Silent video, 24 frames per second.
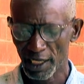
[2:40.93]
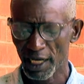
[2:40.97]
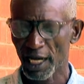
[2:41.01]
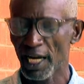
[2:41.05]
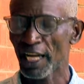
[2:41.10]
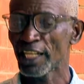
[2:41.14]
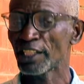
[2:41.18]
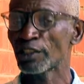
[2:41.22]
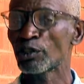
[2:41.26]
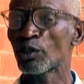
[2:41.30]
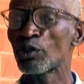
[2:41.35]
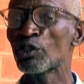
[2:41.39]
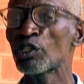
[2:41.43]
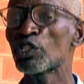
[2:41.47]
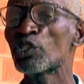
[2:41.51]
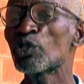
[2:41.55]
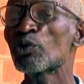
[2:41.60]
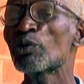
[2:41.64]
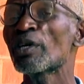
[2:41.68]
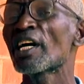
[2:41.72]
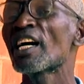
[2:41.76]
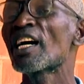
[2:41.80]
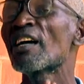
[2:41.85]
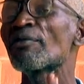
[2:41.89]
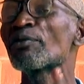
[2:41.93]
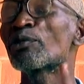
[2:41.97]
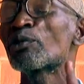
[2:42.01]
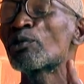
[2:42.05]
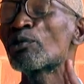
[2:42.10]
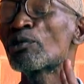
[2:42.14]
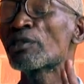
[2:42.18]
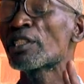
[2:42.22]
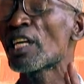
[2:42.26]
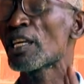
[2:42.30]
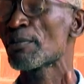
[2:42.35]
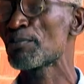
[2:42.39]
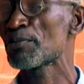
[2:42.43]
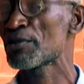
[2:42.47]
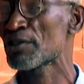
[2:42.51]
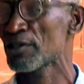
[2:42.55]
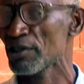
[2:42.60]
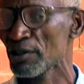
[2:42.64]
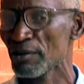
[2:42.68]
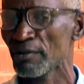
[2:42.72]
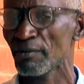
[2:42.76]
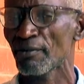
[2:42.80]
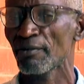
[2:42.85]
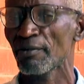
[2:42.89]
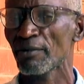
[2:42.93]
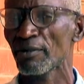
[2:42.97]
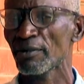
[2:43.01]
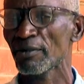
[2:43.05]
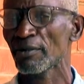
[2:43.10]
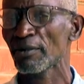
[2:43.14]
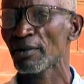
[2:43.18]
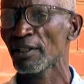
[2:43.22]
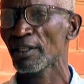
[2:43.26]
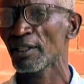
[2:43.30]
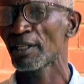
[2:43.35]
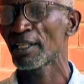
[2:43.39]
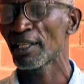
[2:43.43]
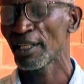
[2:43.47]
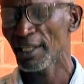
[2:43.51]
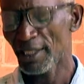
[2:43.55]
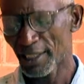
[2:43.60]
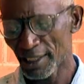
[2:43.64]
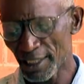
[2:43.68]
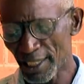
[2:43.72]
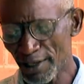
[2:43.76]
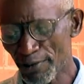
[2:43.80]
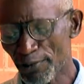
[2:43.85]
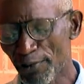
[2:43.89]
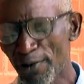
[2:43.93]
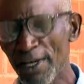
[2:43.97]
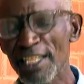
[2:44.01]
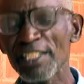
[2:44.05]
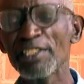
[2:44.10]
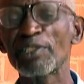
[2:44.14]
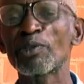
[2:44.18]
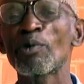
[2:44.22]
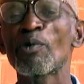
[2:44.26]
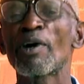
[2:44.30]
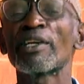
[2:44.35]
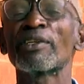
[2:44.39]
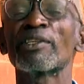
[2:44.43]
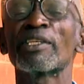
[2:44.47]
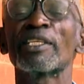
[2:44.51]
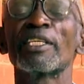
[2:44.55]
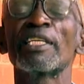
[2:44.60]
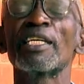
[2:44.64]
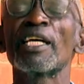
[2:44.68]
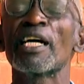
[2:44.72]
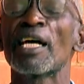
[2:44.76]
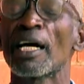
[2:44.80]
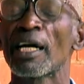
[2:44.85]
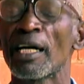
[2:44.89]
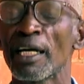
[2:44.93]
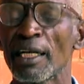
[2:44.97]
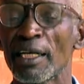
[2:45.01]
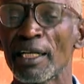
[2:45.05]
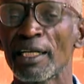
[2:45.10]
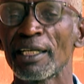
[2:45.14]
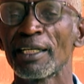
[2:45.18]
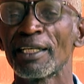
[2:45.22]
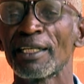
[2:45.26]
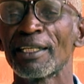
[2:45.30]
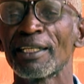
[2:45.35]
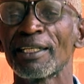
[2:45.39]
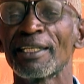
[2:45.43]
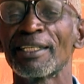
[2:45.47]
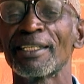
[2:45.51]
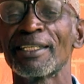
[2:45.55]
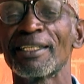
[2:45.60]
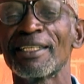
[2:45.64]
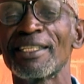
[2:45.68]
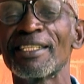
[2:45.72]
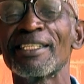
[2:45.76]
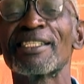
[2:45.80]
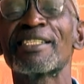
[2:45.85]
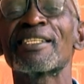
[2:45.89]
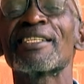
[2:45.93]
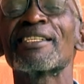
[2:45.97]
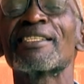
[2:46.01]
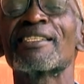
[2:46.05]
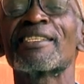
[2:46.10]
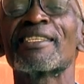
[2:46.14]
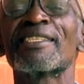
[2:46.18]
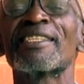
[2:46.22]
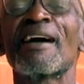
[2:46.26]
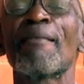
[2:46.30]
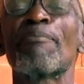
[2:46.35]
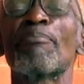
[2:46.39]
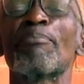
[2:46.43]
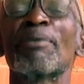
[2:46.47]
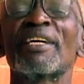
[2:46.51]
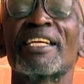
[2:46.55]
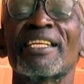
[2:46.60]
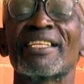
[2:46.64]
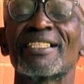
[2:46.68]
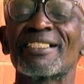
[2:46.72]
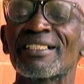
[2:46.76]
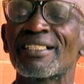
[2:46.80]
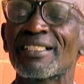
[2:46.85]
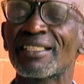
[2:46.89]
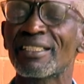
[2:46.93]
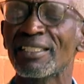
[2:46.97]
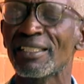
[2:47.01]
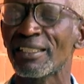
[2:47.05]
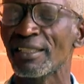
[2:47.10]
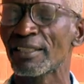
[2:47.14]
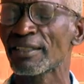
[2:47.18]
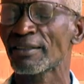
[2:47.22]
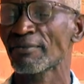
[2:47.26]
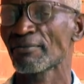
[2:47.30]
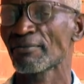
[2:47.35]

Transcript: I told you we have two types. The first one here, it is the pellets.